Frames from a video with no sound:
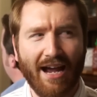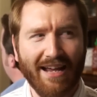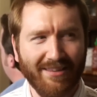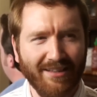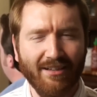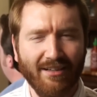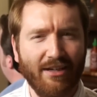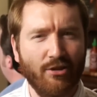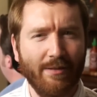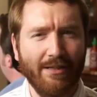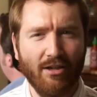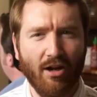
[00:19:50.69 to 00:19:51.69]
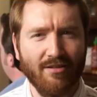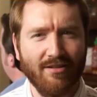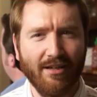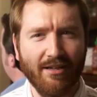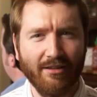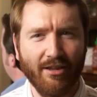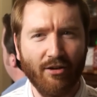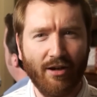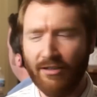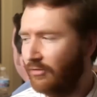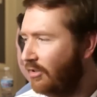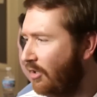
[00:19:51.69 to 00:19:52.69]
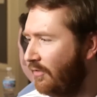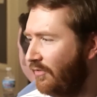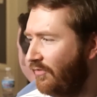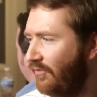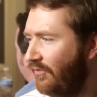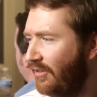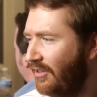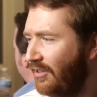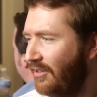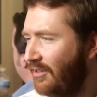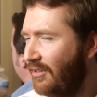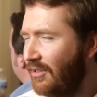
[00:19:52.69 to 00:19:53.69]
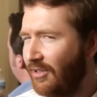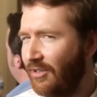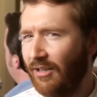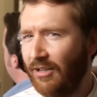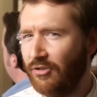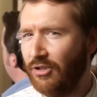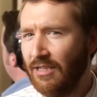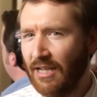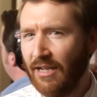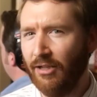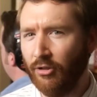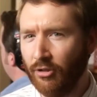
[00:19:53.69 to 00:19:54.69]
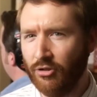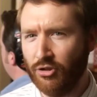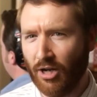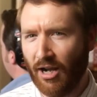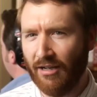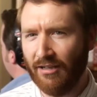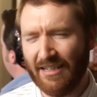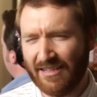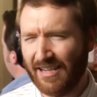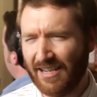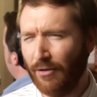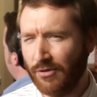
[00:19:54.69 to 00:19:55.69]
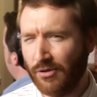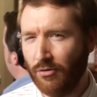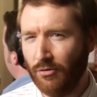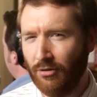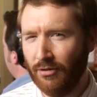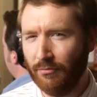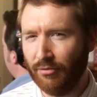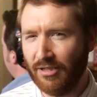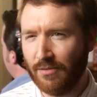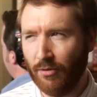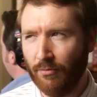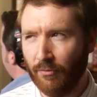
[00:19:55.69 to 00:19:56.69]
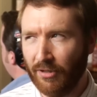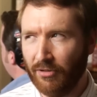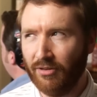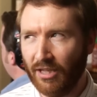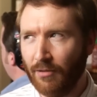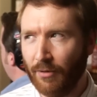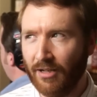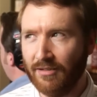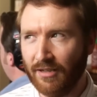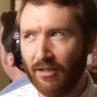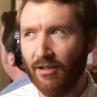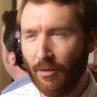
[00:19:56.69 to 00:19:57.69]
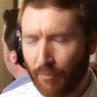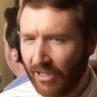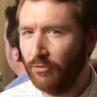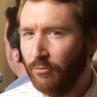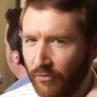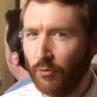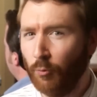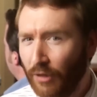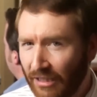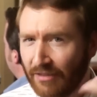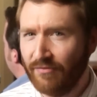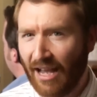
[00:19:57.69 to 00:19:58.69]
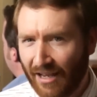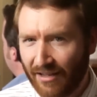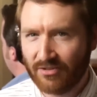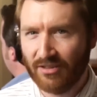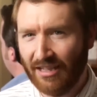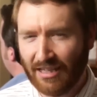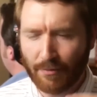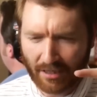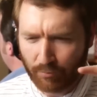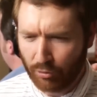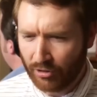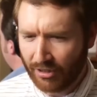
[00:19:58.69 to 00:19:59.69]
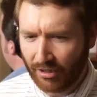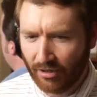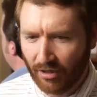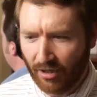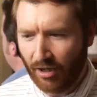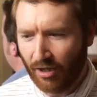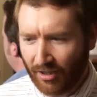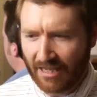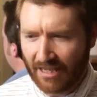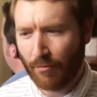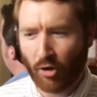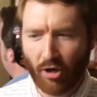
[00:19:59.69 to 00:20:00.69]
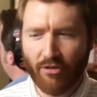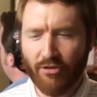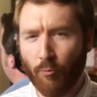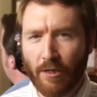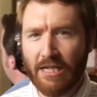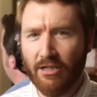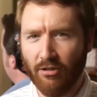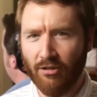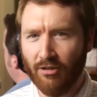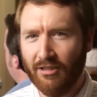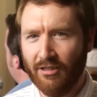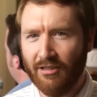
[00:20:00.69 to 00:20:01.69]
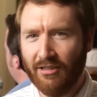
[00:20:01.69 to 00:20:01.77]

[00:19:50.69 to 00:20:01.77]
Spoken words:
I think it'll actually be nauseating, though. I don't know if you'll actually get a good shot. Like, it sounds cool in principle, but when you think about it, it's like a pedal moves really fast. That'd be like putting a camera on the wheel.